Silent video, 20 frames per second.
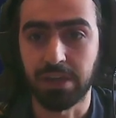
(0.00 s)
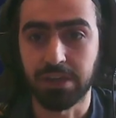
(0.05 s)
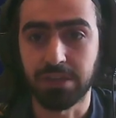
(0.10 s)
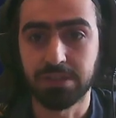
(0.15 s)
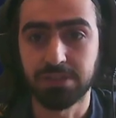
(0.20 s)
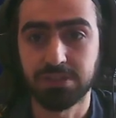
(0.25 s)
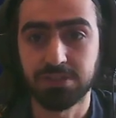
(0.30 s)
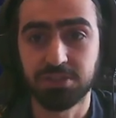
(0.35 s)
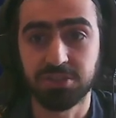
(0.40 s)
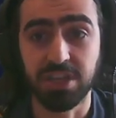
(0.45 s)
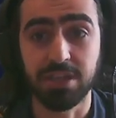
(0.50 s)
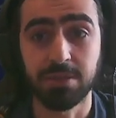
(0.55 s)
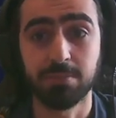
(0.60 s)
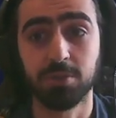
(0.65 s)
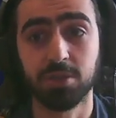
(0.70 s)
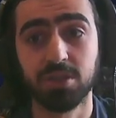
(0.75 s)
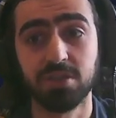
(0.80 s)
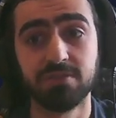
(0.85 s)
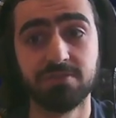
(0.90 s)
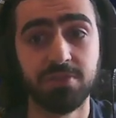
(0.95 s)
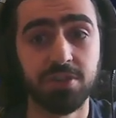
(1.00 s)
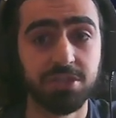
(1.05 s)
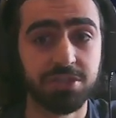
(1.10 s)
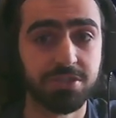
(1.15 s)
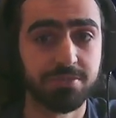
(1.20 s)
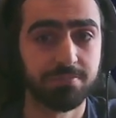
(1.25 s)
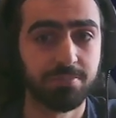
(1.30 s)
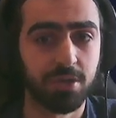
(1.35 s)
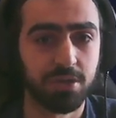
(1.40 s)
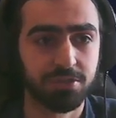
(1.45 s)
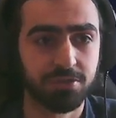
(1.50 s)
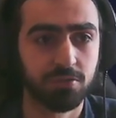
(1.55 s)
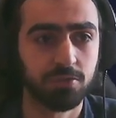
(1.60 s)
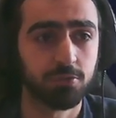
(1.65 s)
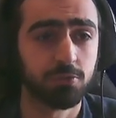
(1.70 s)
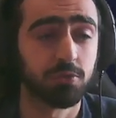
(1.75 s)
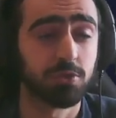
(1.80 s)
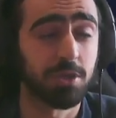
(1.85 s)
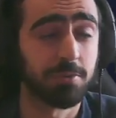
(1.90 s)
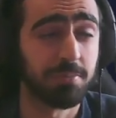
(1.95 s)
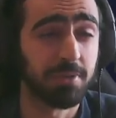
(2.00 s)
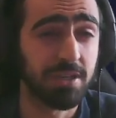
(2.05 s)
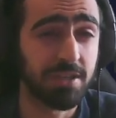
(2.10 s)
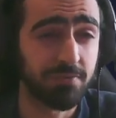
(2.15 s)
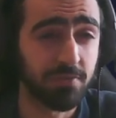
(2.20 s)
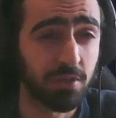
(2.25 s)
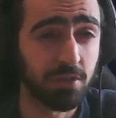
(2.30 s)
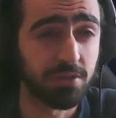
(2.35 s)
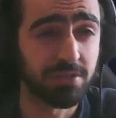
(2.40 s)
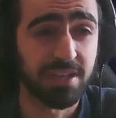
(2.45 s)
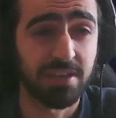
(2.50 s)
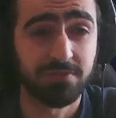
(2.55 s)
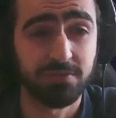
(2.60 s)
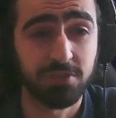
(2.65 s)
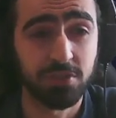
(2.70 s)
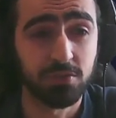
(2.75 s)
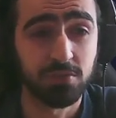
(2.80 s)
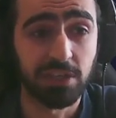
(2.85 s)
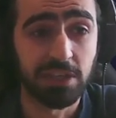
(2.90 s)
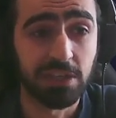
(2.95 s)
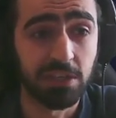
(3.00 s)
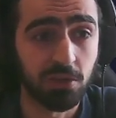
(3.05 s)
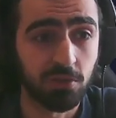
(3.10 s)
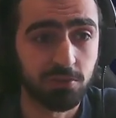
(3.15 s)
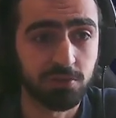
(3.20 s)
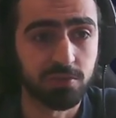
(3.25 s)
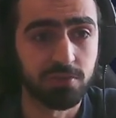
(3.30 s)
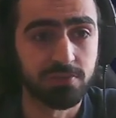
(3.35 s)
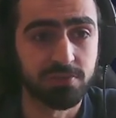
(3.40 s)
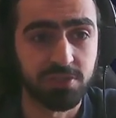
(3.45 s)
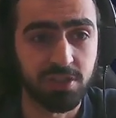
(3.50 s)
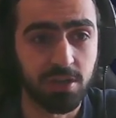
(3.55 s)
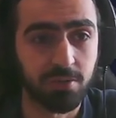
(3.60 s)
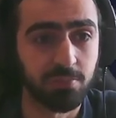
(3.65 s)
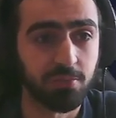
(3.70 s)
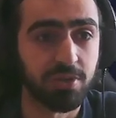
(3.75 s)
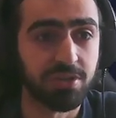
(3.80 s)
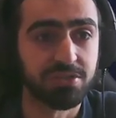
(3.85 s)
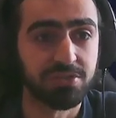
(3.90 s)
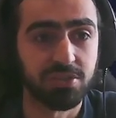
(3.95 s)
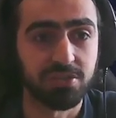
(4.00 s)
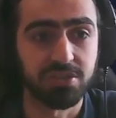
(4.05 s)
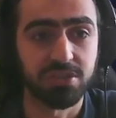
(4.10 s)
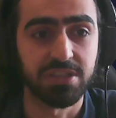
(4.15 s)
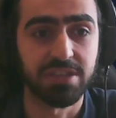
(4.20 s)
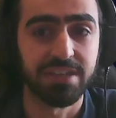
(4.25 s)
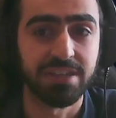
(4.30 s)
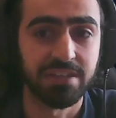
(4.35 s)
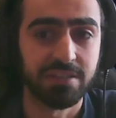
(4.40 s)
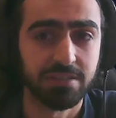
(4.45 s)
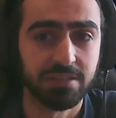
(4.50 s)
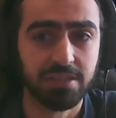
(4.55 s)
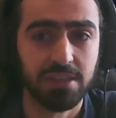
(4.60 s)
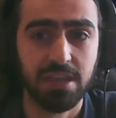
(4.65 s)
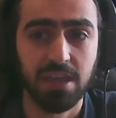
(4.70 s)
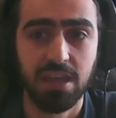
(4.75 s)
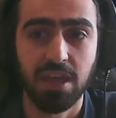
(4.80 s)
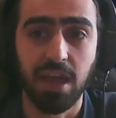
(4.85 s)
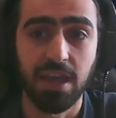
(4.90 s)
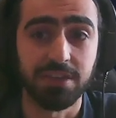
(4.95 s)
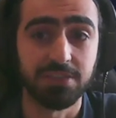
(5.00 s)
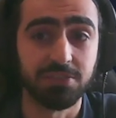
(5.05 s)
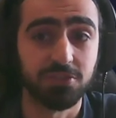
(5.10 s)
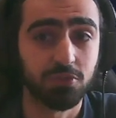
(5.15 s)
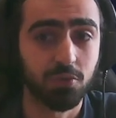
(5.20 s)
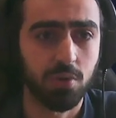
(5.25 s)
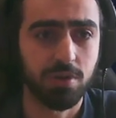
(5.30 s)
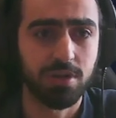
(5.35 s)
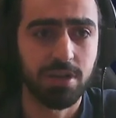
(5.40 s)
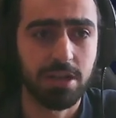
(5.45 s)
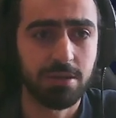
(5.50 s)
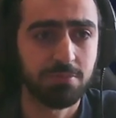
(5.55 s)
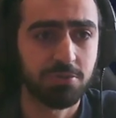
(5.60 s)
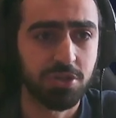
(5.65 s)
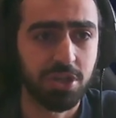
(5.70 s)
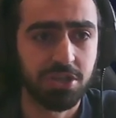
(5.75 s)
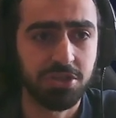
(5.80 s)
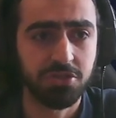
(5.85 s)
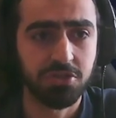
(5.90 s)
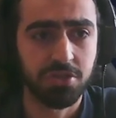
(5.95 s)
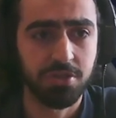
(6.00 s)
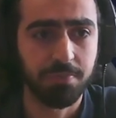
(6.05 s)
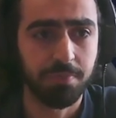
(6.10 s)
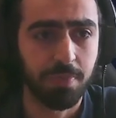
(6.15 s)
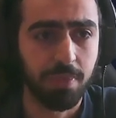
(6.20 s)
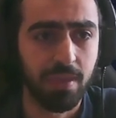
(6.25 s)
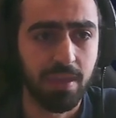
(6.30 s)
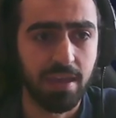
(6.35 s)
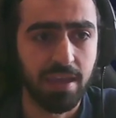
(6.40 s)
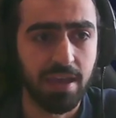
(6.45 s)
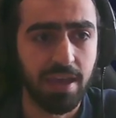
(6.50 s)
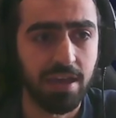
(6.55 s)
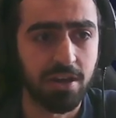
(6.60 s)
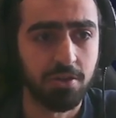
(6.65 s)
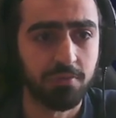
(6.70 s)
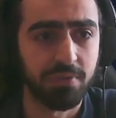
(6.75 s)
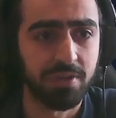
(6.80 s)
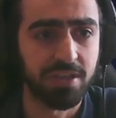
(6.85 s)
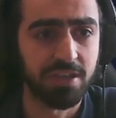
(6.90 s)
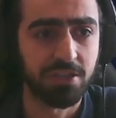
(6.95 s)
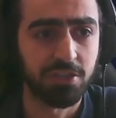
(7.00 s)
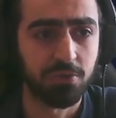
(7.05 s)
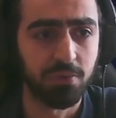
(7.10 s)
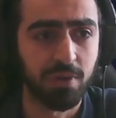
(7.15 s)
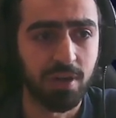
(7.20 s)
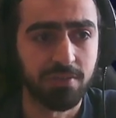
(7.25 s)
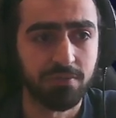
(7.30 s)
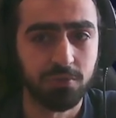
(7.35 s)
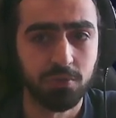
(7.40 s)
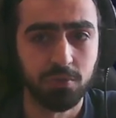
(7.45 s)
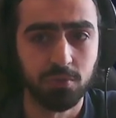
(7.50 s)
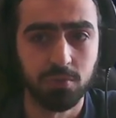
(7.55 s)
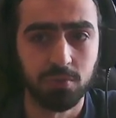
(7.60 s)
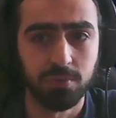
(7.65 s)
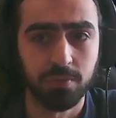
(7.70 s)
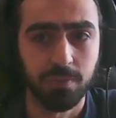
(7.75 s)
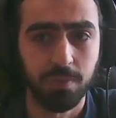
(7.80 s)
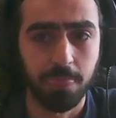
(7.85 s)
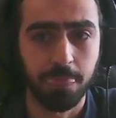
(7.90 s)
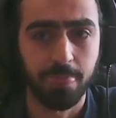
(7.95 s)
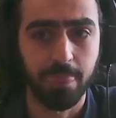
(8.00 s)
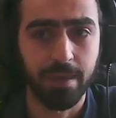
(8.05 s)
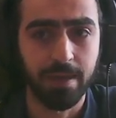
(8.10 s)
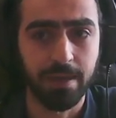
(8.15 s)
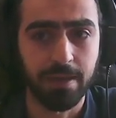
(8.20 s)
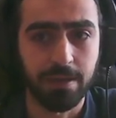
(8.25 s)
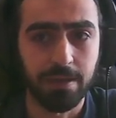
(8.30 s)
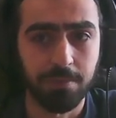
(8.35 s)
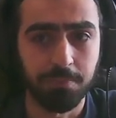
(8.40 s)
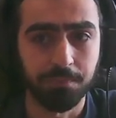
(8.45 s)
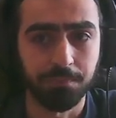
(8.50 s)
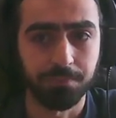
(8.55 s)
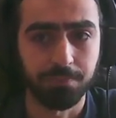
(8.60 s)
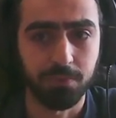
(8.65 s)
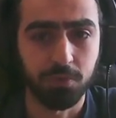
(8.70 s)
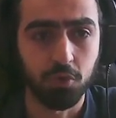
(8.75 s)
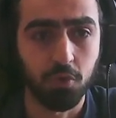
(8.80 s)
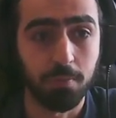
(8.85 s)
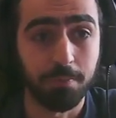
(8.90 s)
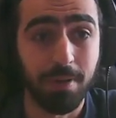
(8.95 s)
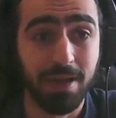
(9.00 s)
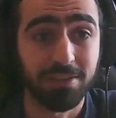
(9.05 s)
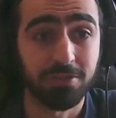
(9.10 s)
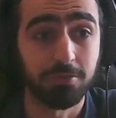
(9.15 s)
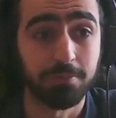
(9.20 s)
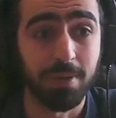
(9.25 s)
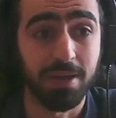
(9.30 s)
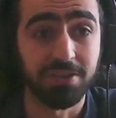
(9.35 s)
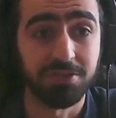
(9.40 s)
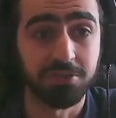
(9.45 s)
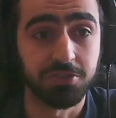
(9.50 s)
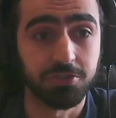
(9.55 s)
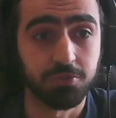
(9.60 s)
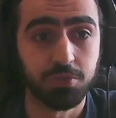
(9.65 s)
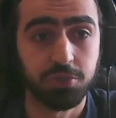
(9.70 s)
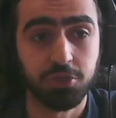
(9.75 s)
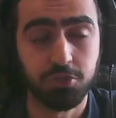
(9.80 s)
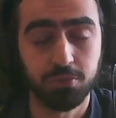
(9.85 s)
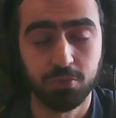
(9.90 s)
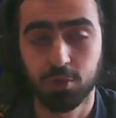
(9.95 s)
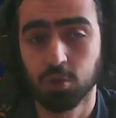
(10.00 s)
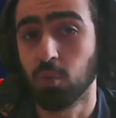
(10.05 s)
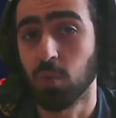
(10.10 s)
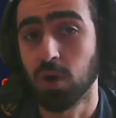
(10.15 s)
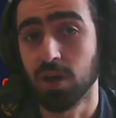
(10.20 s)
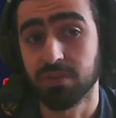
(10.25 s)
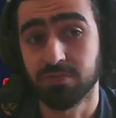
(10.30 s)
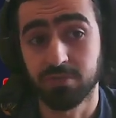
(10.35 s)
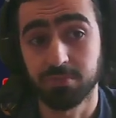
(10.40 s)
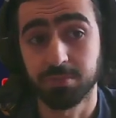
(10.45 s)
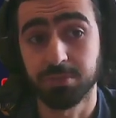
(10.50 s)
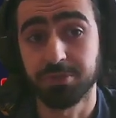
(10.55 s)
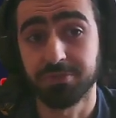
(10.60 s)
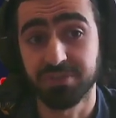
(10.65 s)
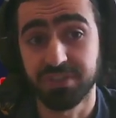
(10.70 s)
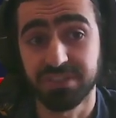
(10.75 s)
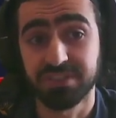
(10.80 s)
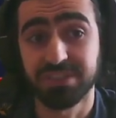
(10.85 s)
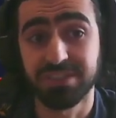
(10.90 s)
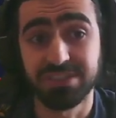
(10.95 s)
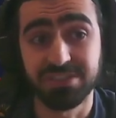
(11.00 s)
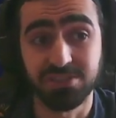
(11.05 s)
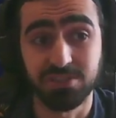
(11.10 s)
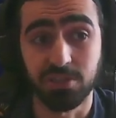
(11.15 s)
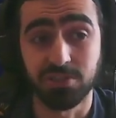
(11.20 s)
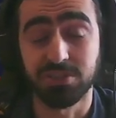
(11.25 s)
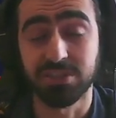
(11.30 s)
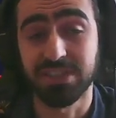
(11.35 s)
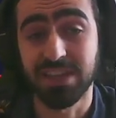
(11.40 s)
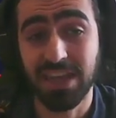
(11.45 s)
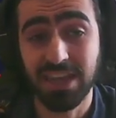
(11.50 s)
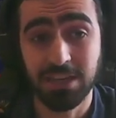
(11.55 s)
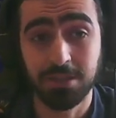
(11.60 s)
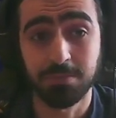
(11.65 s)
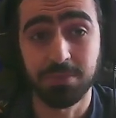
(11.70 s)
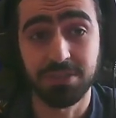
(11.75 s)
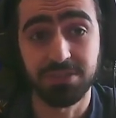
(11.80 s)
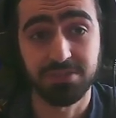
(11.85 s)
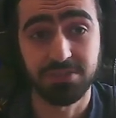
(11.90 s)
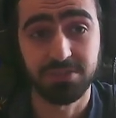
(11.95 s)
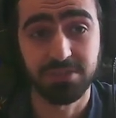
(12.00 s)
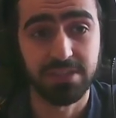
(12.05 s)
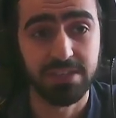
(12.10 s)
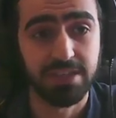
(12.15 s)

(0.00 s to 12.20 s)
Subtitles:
stable convergent particles, which I believe you're going to have to use a lot of to upgrade certain gear, a squad name changer, and over here you have your battle badges, which you acquire from defeating certain enemies.